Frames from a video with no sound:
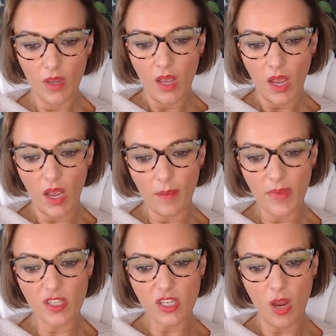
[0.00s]
Um,
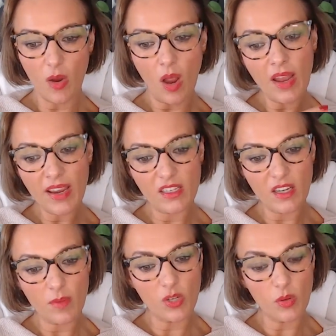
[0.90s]
so I ended
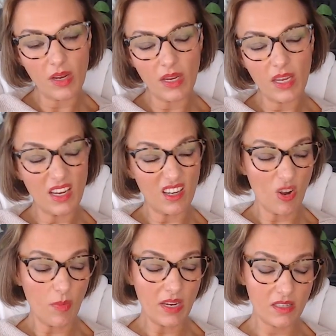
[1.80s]
up doing
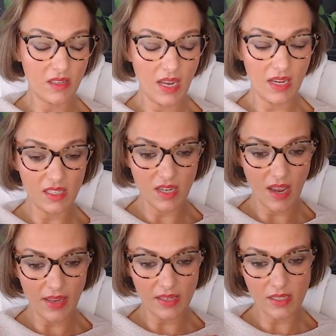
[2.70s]
economics instead.